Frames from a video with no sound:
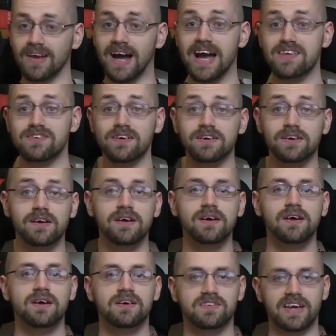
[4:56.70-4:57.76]
Either
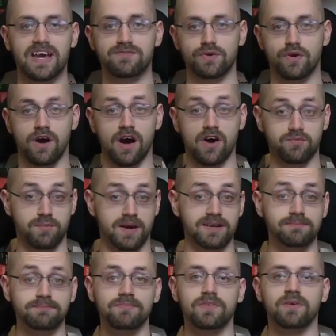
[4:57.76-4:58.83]
they have a cough
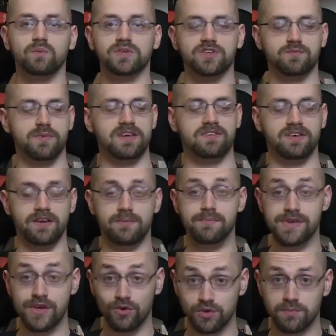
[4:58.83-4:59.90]
button which is basically a
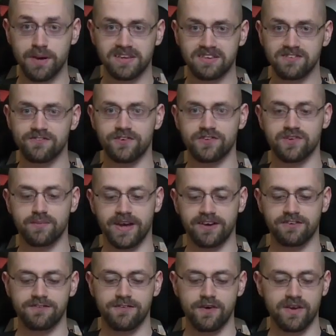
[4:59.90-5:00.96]
mute button for the
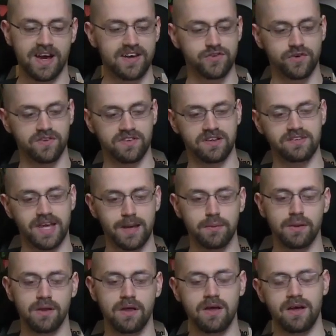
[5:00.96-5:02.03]
microphone, either on their
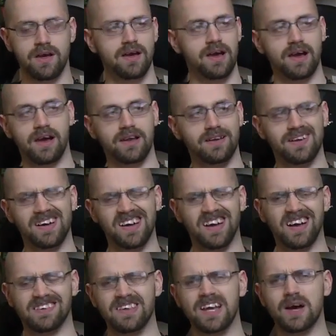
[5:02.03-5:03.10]
table. And
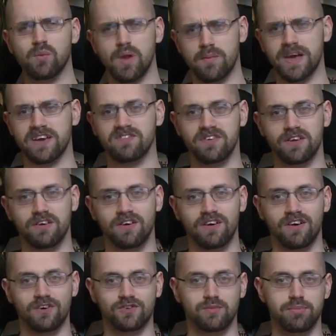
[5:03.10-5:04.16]
I think I will make a video
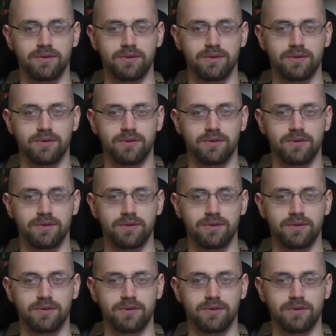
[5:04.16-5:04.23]
on how to